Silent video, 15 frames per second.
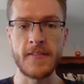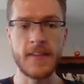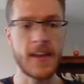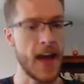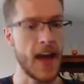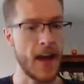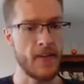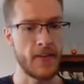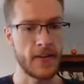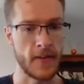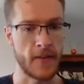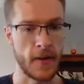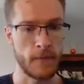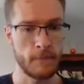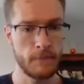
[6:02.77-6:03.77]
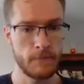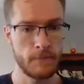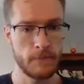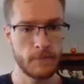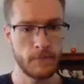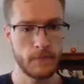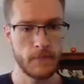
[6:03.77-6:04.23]
character
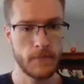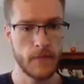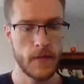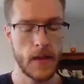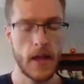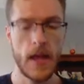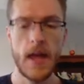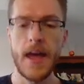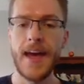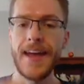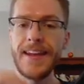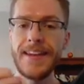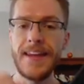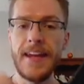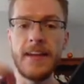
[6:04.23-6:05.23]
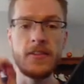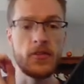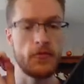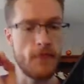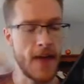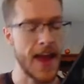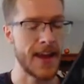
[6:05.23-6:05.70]
needs
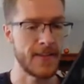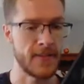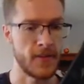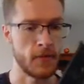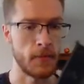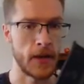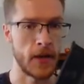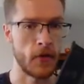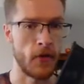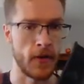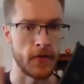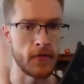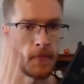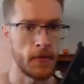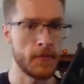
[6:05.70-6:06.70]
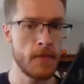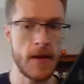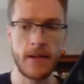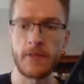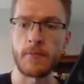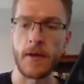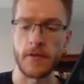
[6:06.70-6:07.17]
reality to be increased from his main
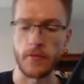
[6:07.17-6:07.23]
special.